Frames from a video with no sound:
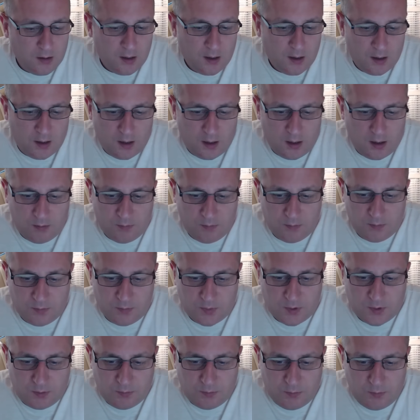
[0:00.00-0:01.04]

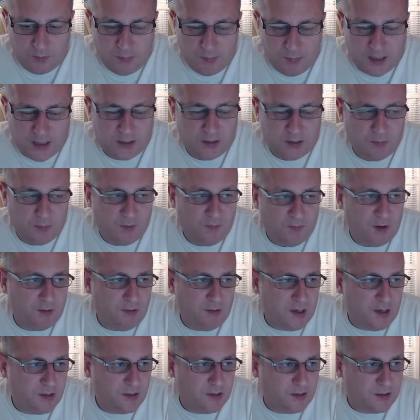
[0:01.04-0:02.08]
um, makes them a
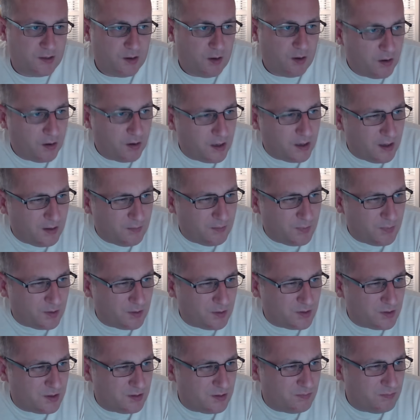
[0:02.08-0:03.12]
very easy target
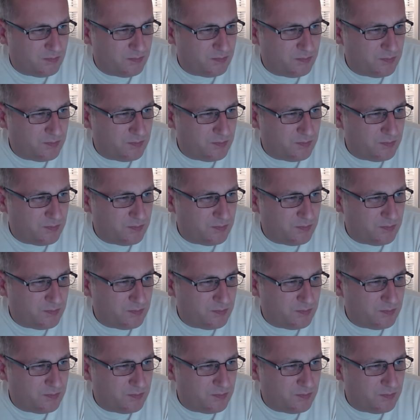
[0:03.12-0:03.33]
because you,